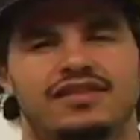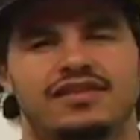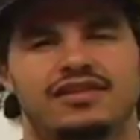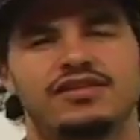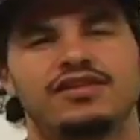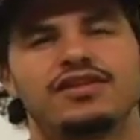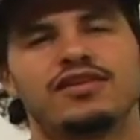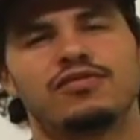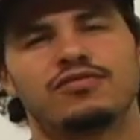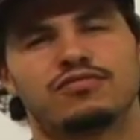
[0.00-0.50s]

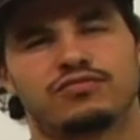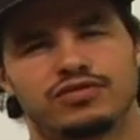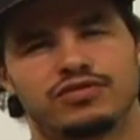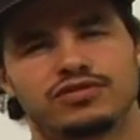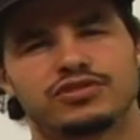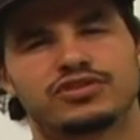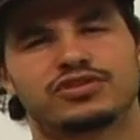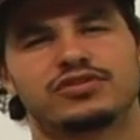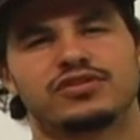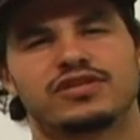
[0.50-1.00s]
There are no
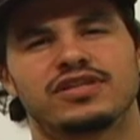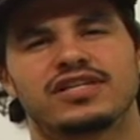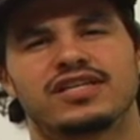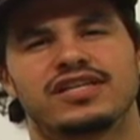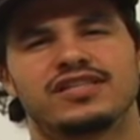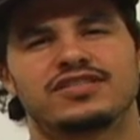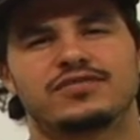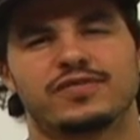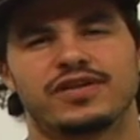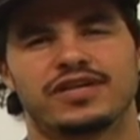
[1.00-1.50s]
real
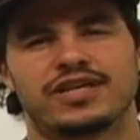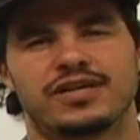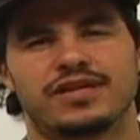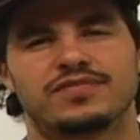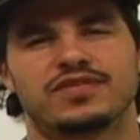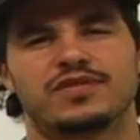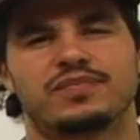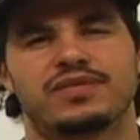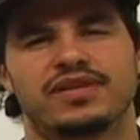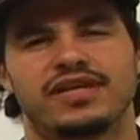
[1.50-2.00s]
shortcuts when it
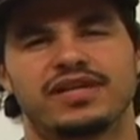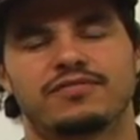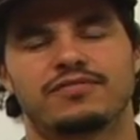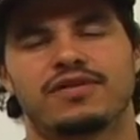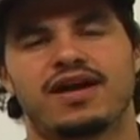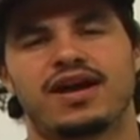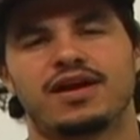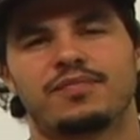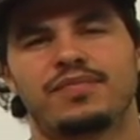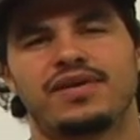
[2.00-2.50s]
comes to playing
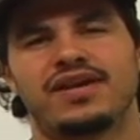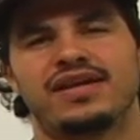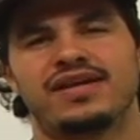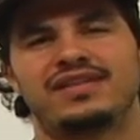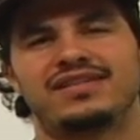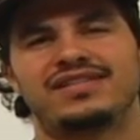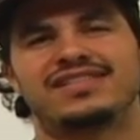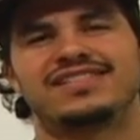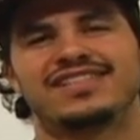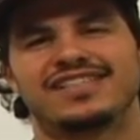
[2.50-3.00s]
Rock
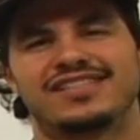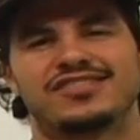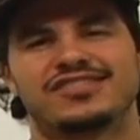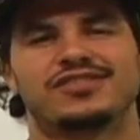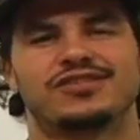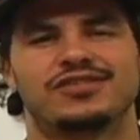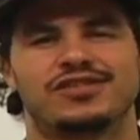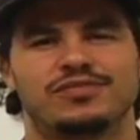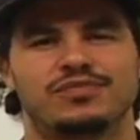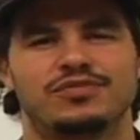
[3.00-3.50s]
Band
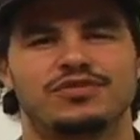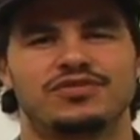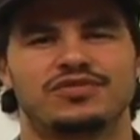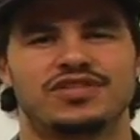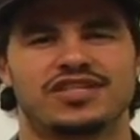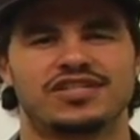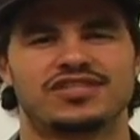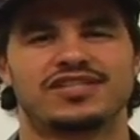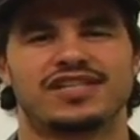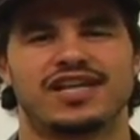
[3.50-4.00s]
unless you're a
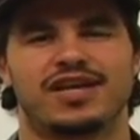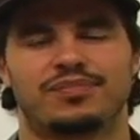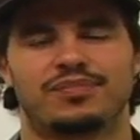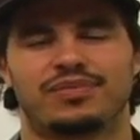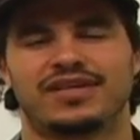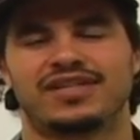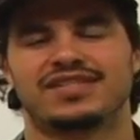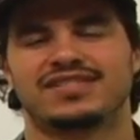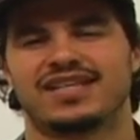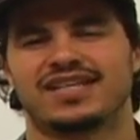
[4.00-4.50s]
musician that
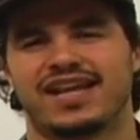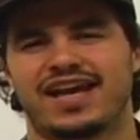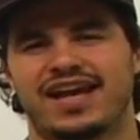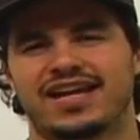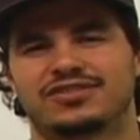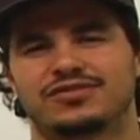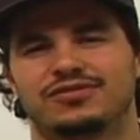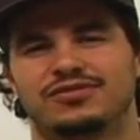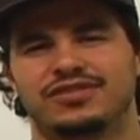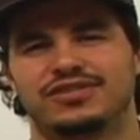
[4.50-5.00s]
plays that
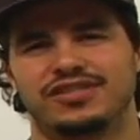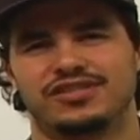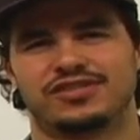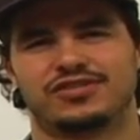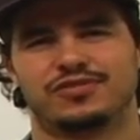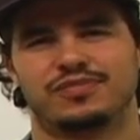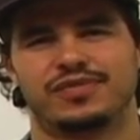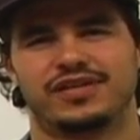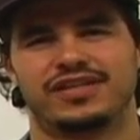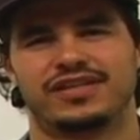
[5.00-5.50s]
actual
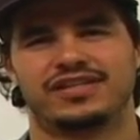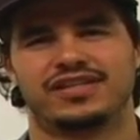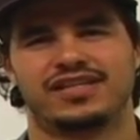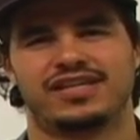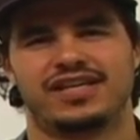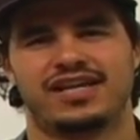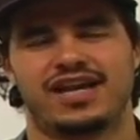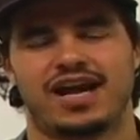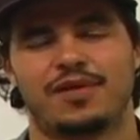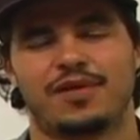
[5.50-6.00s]
instrument.
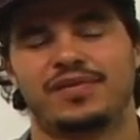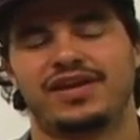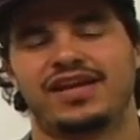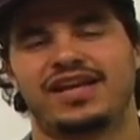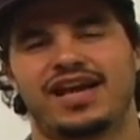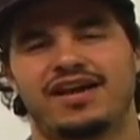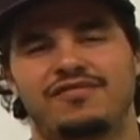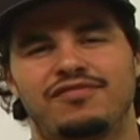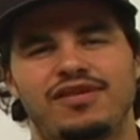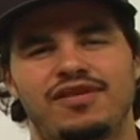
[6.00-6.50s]
I
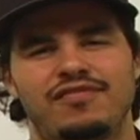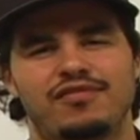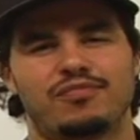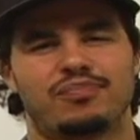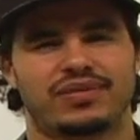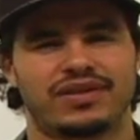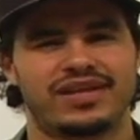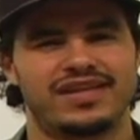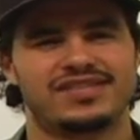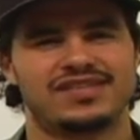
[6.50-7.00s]
mean, have you ever
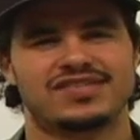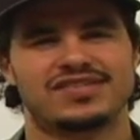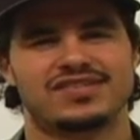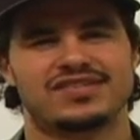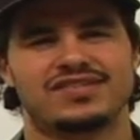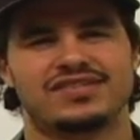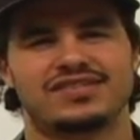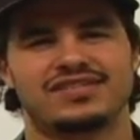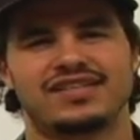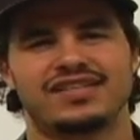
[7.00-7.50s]
played a
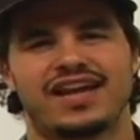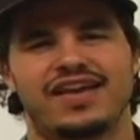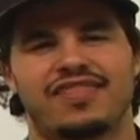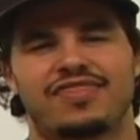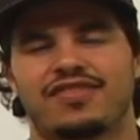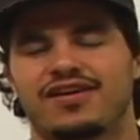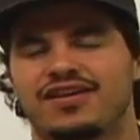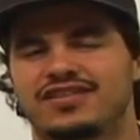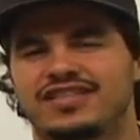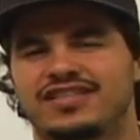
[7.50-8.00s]
song
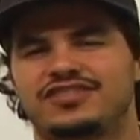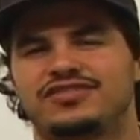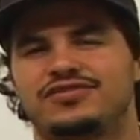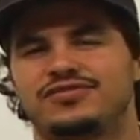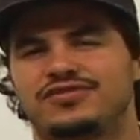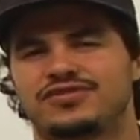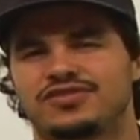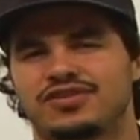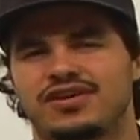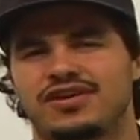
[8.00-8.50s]
and thought that
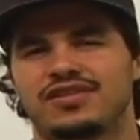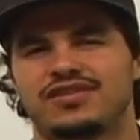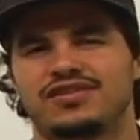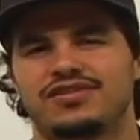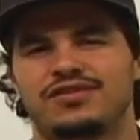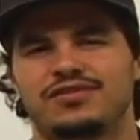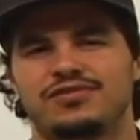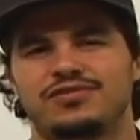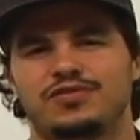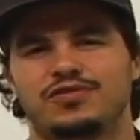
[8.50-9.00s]
you saw the
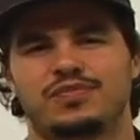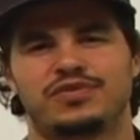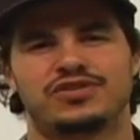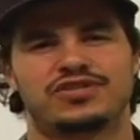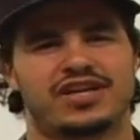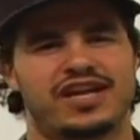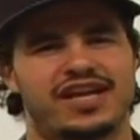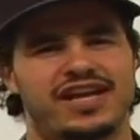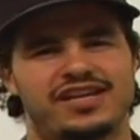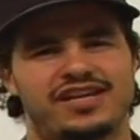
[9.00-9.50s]
notes but
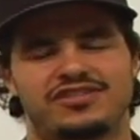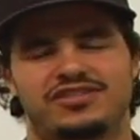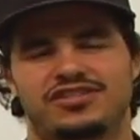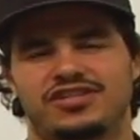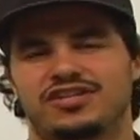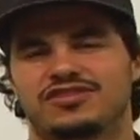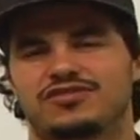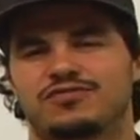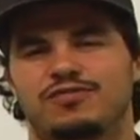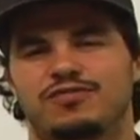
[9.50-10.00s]
your hand
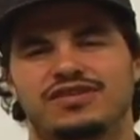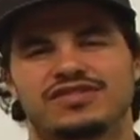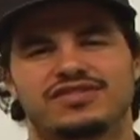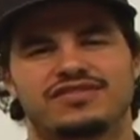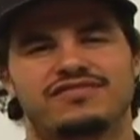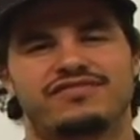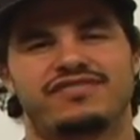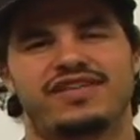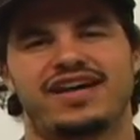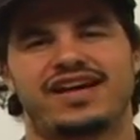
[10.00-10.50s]
just
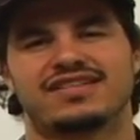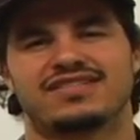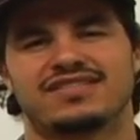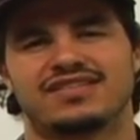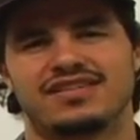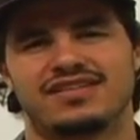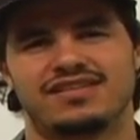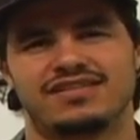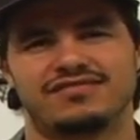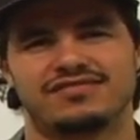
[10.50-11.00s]
wasn't fast
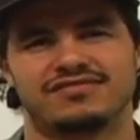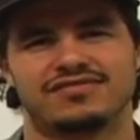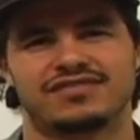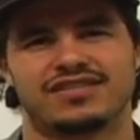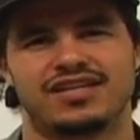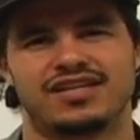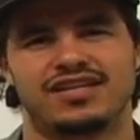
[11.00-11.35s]
enough?